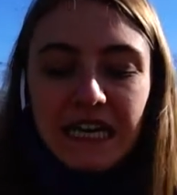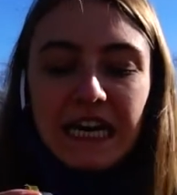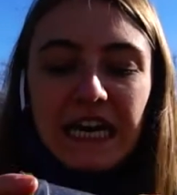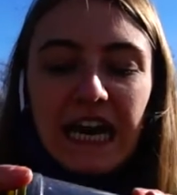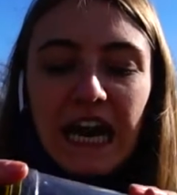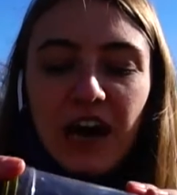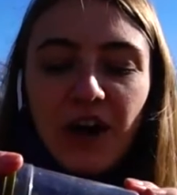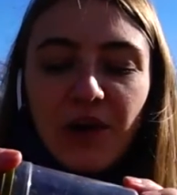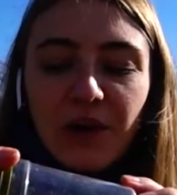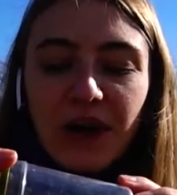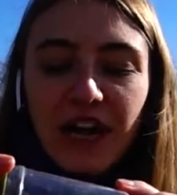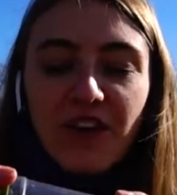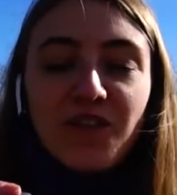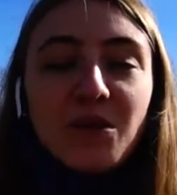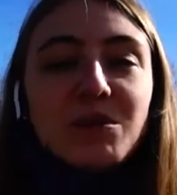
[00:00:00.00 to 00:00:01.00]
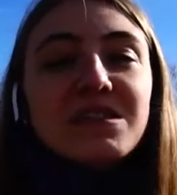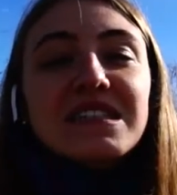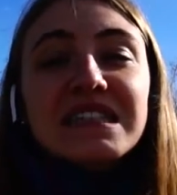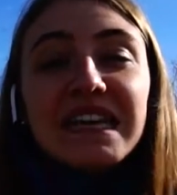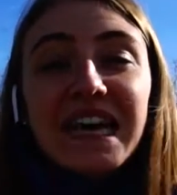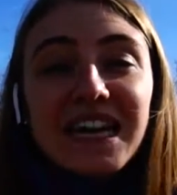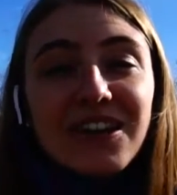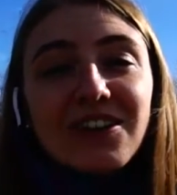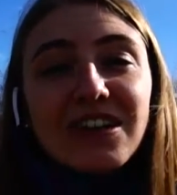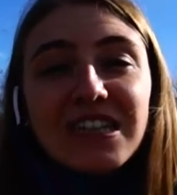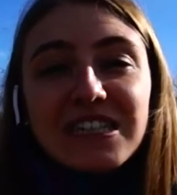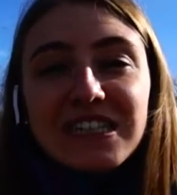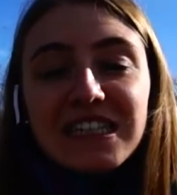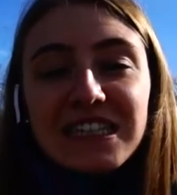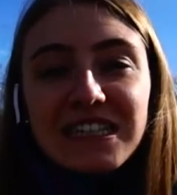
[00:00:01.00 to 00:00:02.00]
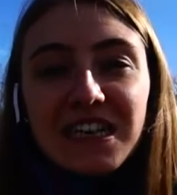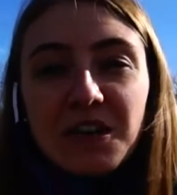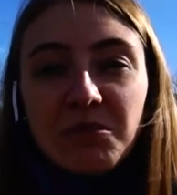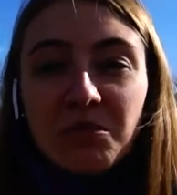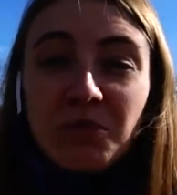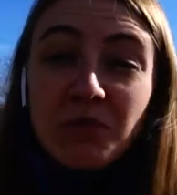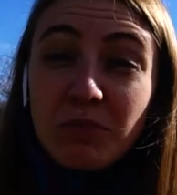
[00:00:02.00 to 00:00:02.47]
Now, if it was later this season,